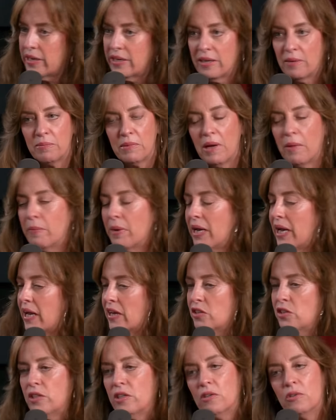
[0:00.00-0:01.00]
And I'm, my,
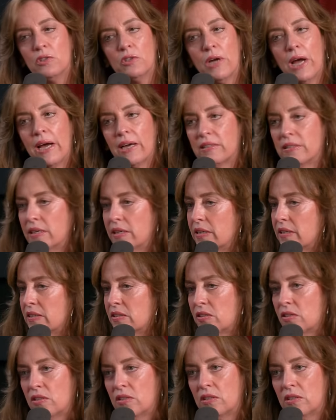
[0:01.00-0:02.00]
and she goes, your accent
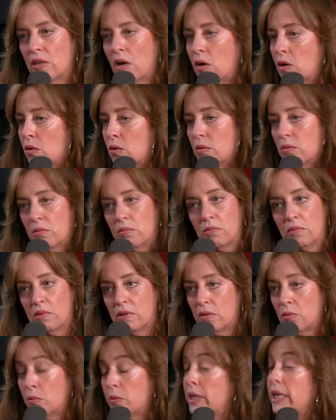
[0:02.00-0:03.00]
is so
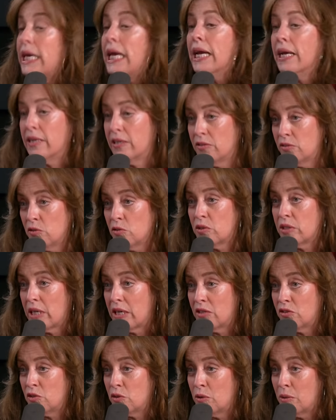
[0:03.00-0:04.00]
we can't understand you.